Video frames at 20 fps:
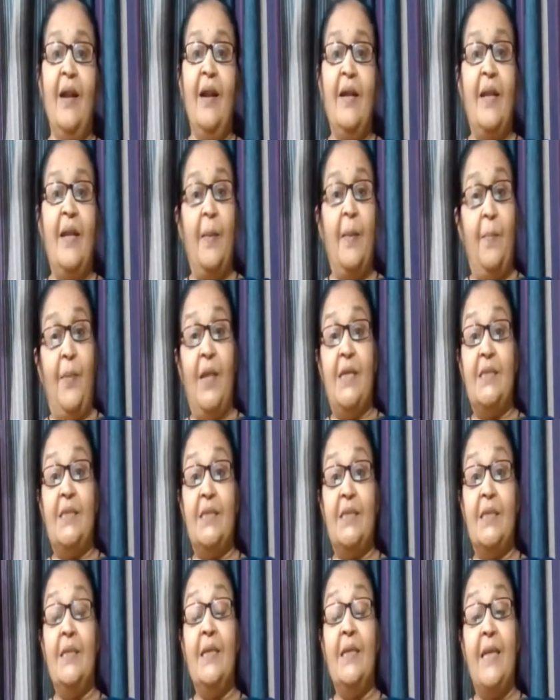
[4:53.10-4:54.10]

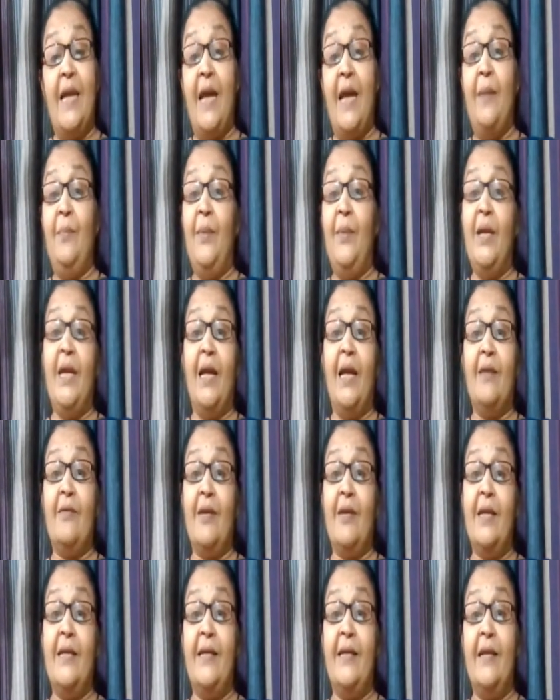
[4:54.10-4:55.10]
Depletion can be
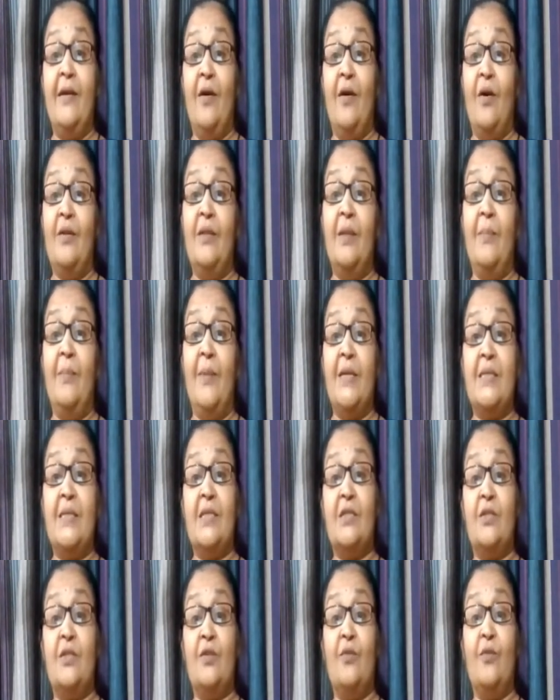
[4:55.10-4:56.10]
calculated on the
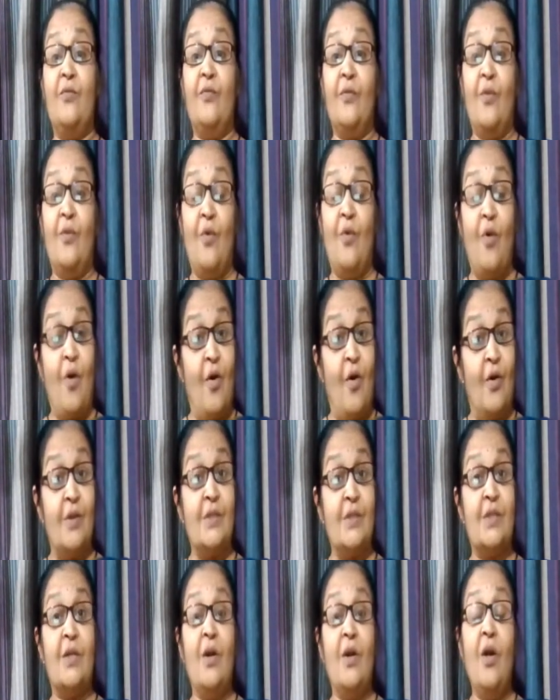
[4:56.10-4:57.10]
basis of
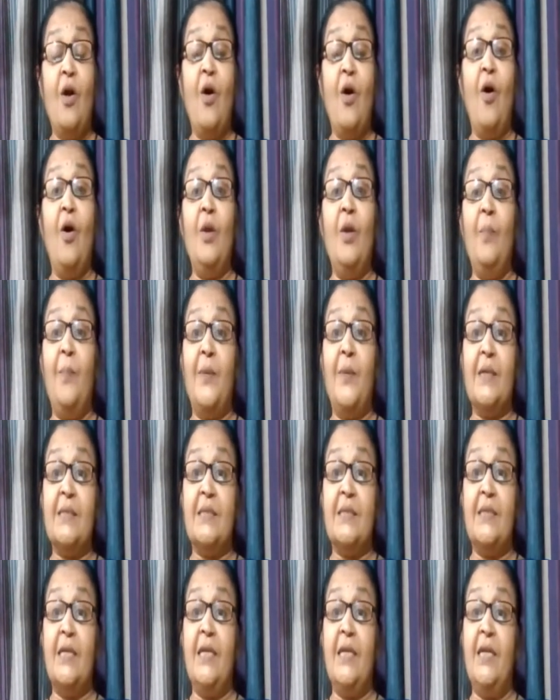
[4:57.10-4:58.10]
cost or
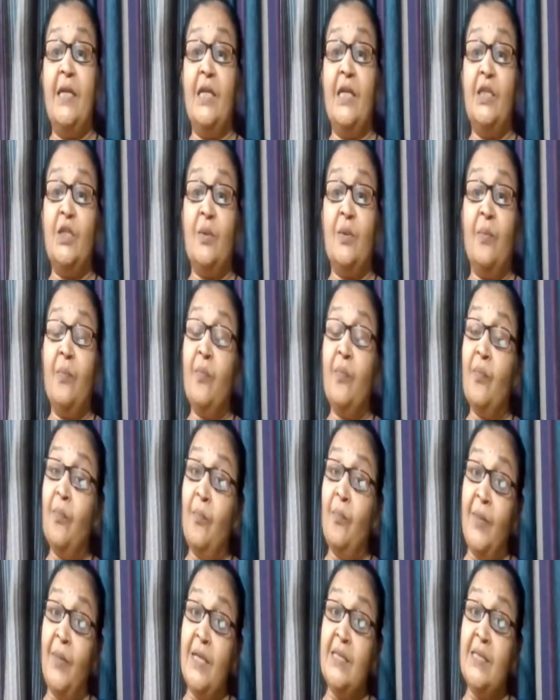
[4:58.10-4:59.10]
percentage
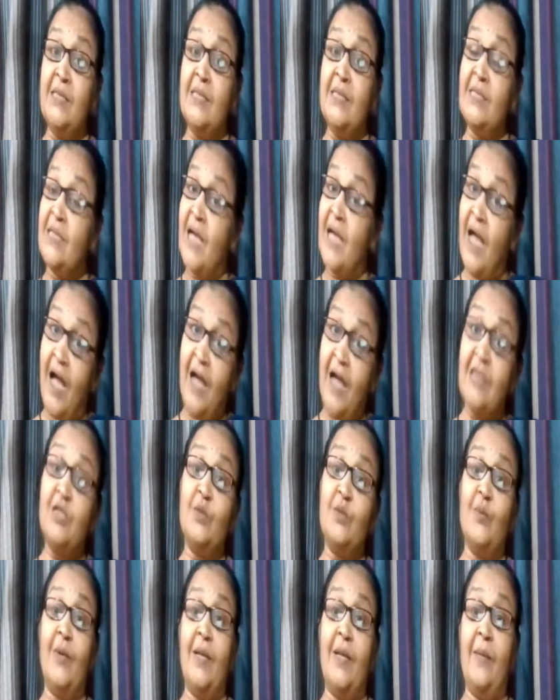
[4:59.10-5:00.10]
basis
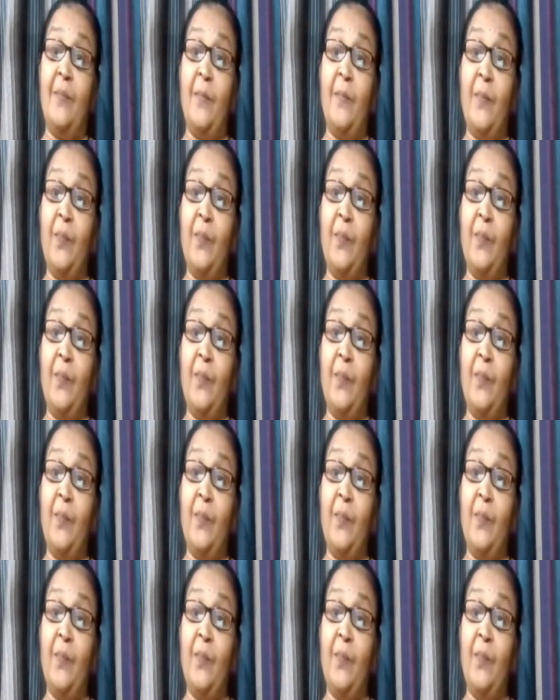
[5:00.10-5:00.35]
as well.